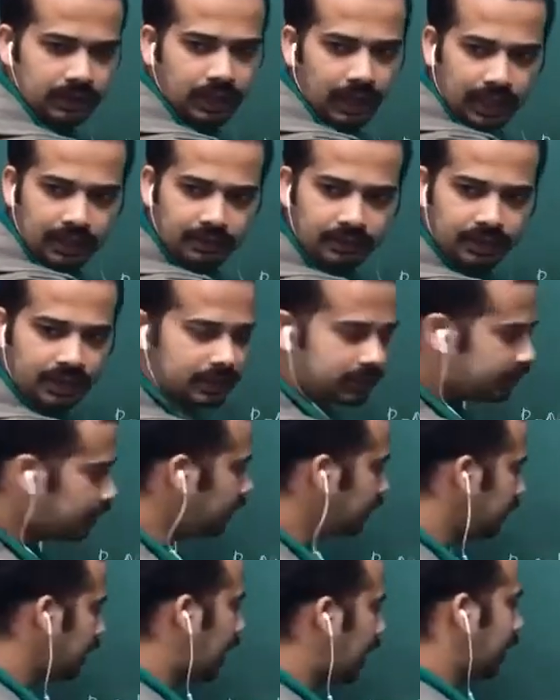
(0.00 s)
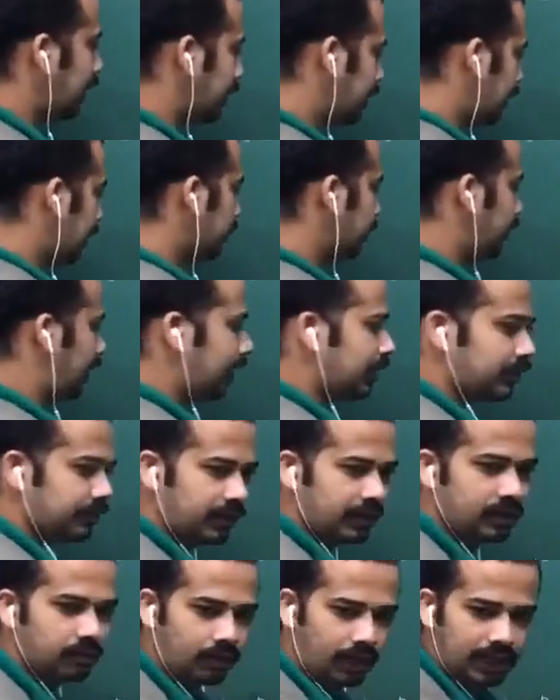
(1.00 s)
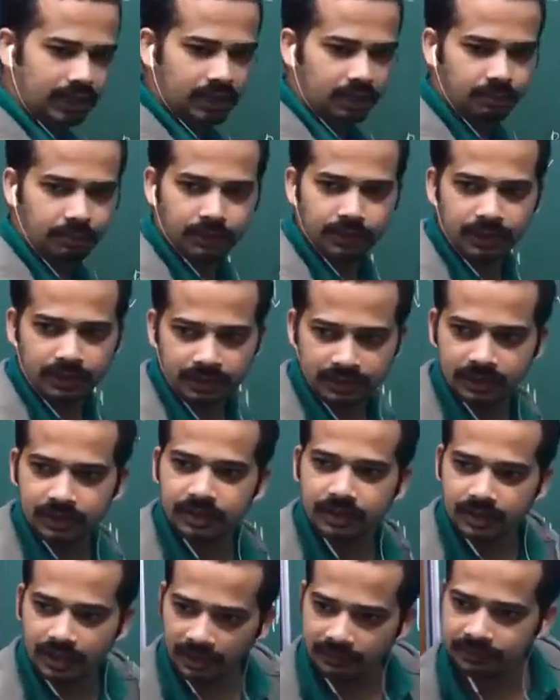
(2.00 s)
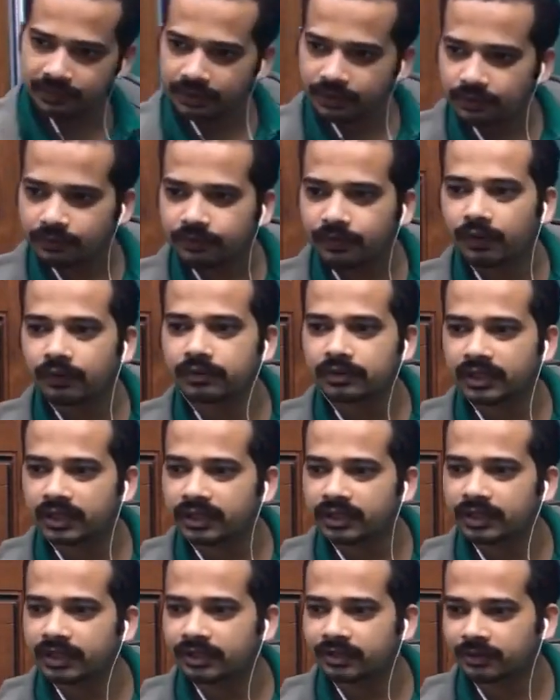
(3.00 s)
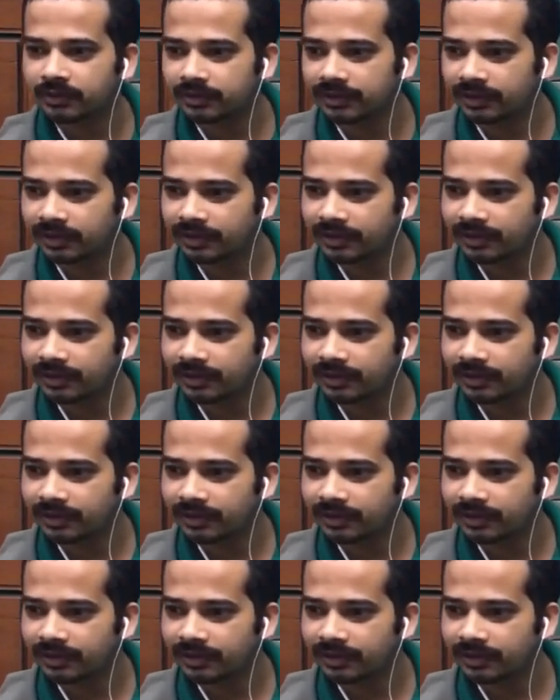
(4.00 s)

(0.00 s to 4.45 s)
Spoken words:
and you can say, yeah, it has well defined y component, isn't it? After you found that electron there,